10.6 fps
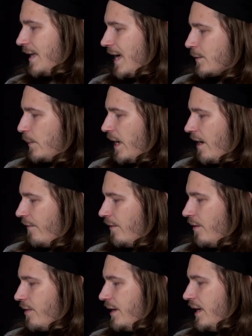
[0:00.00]
Next we
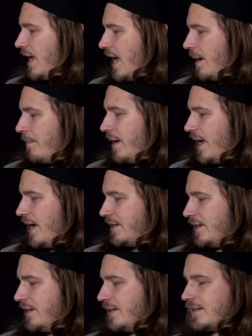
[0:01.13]
have the
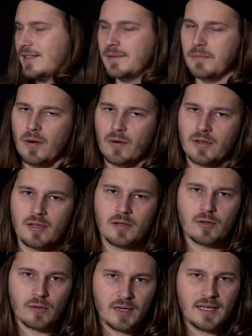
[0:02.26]
M18 Smoke
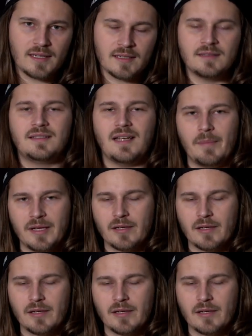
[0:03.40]
Green dummy